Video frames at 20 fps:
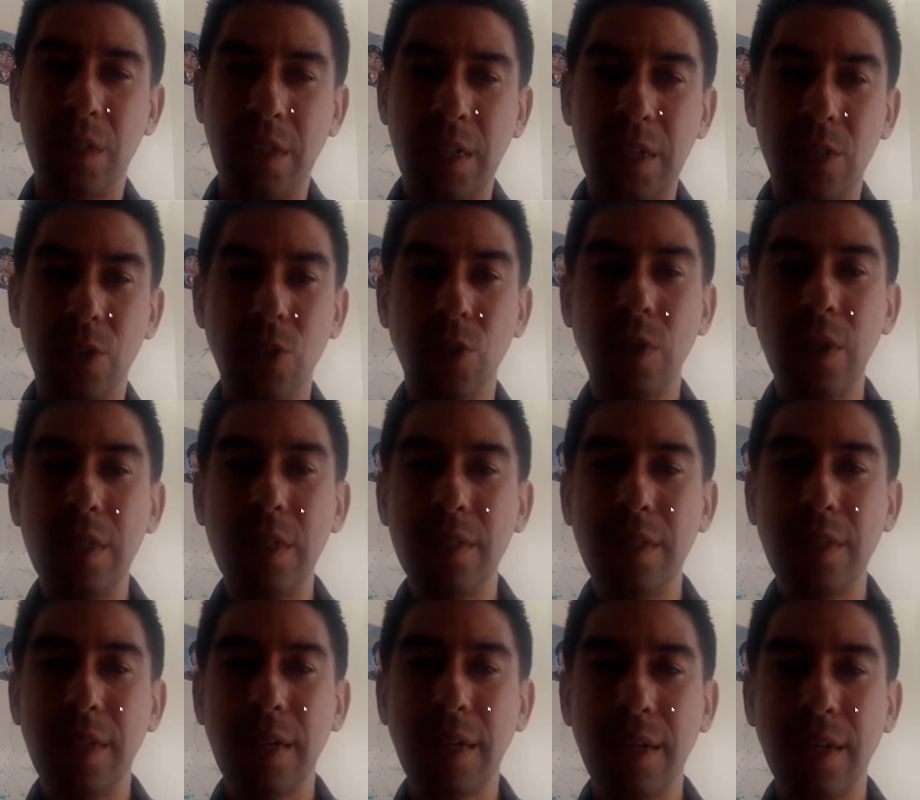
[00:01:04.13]
an
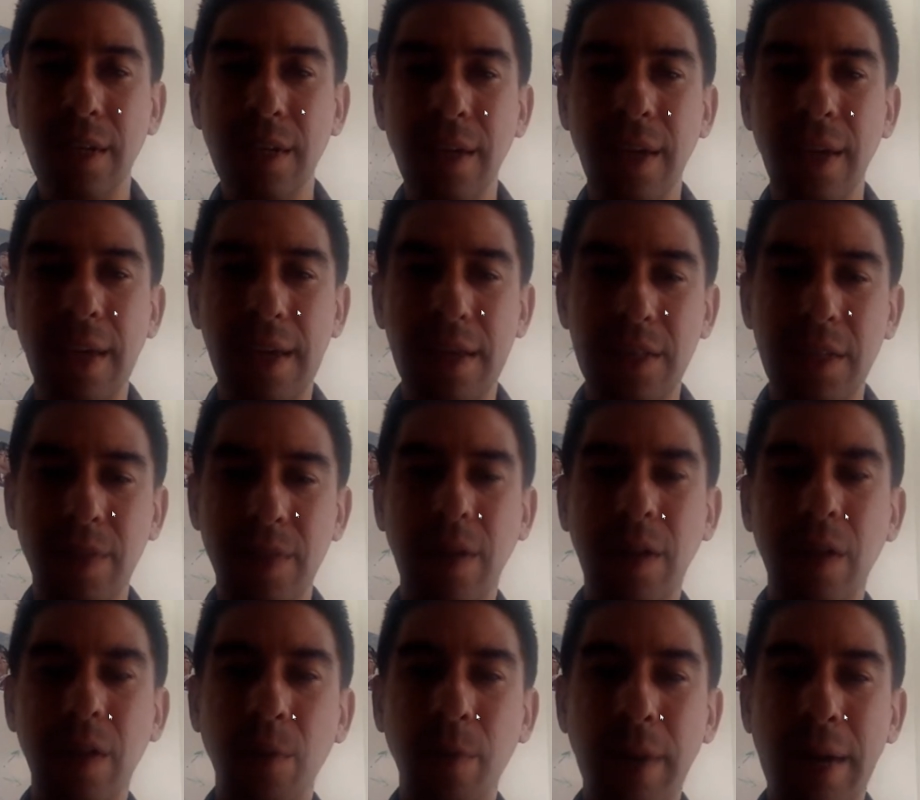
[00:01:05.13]
intrinsic
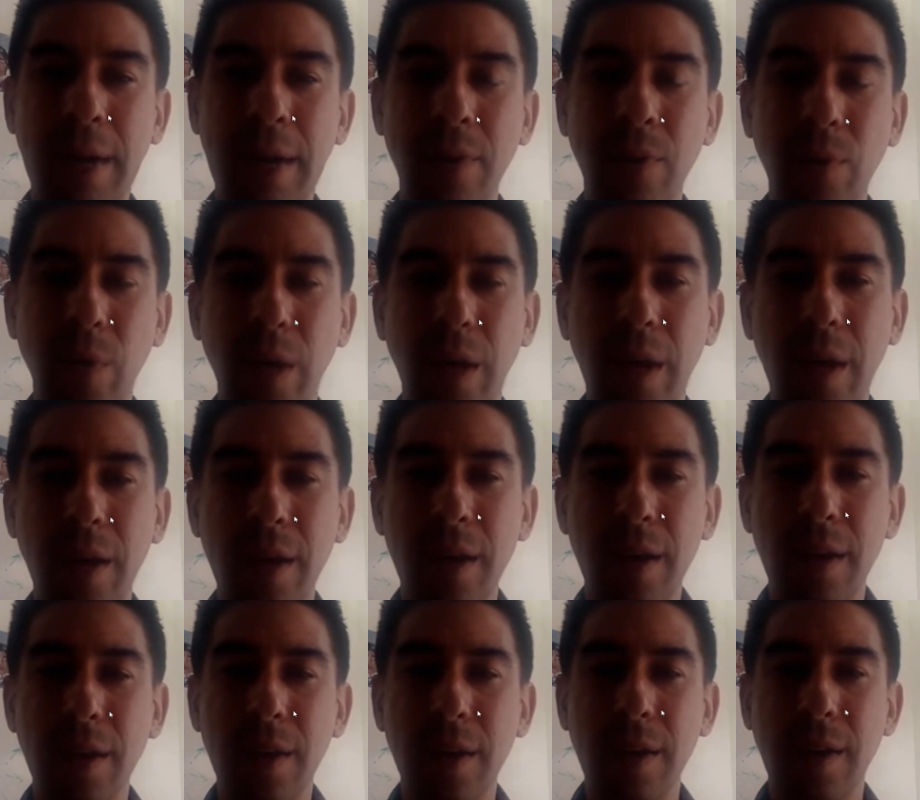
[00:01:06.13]
antiviral pathway
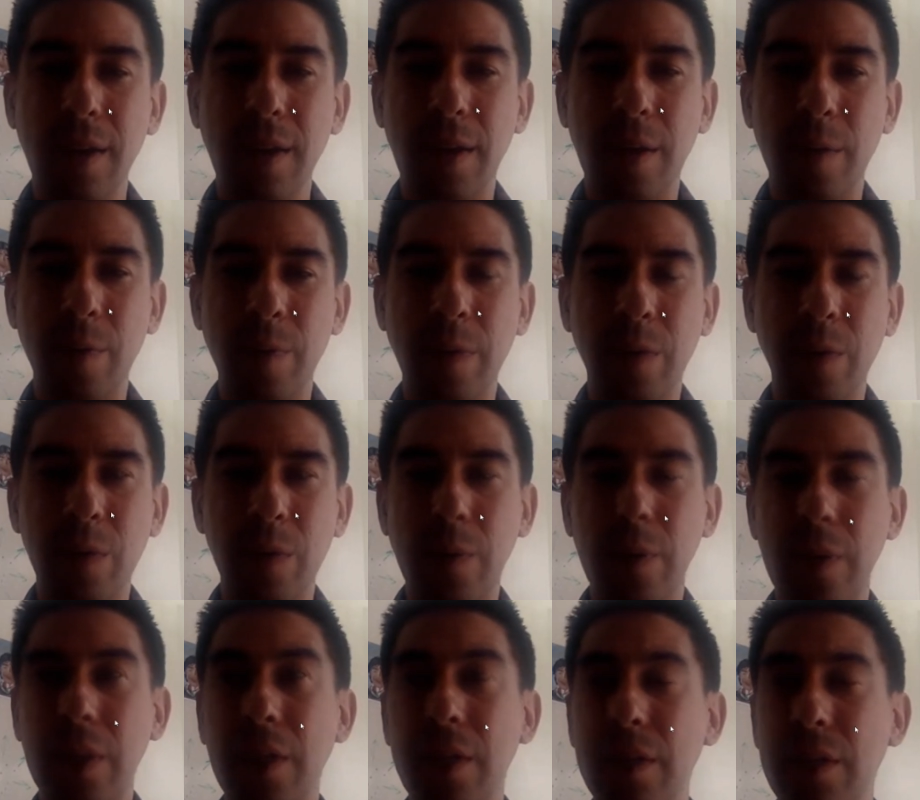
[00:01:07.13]

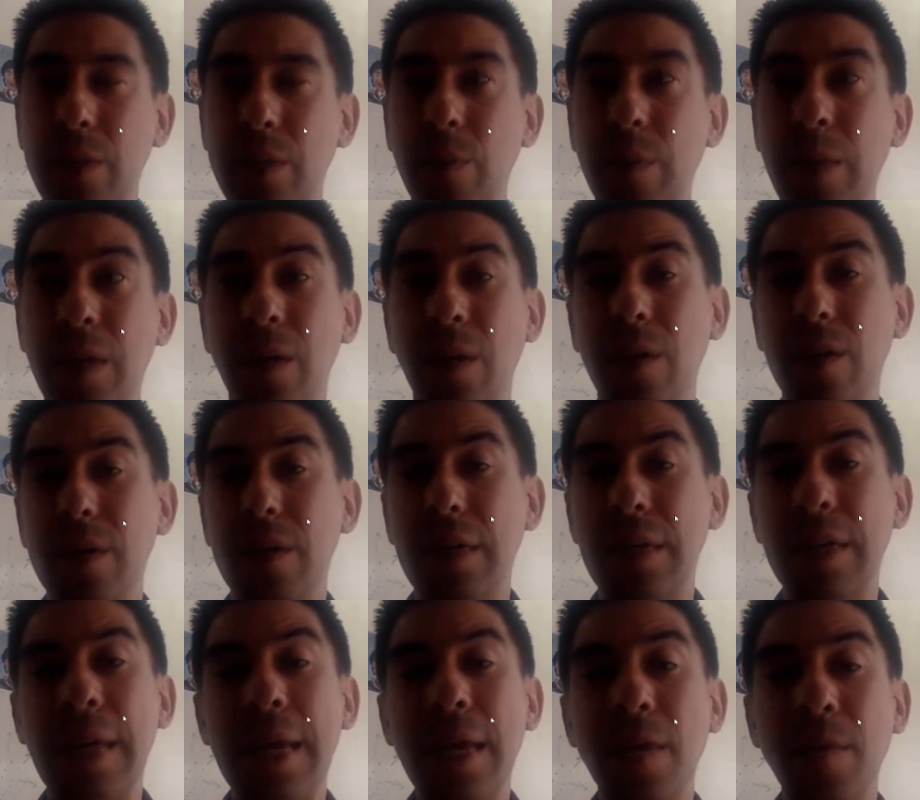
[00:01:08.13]
that we call the
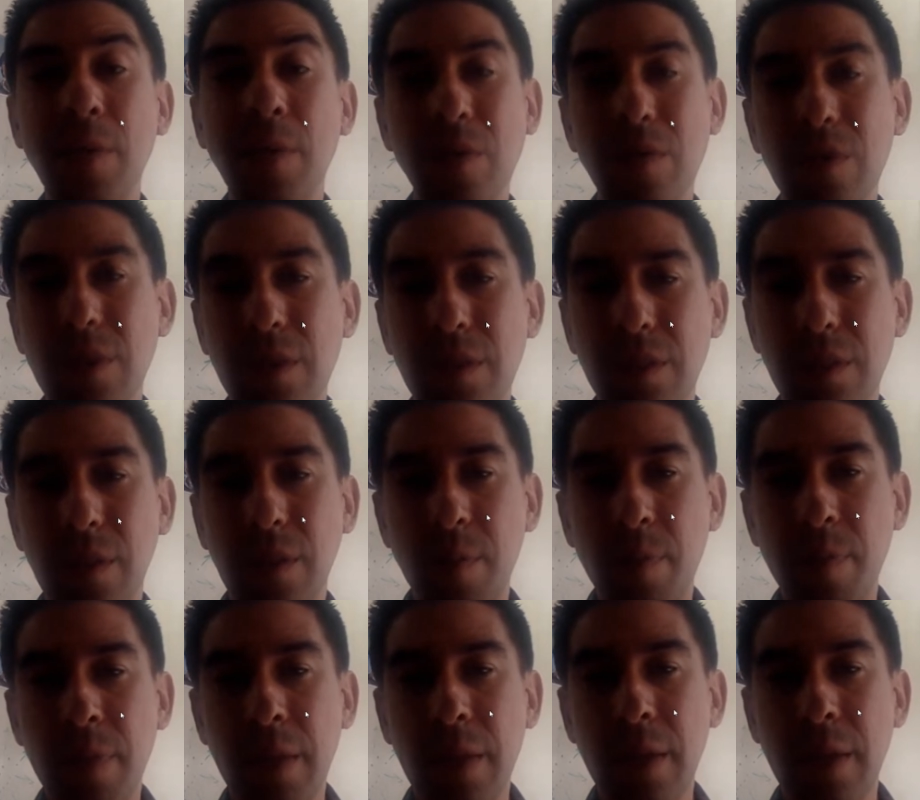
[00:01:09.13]
innate immune system,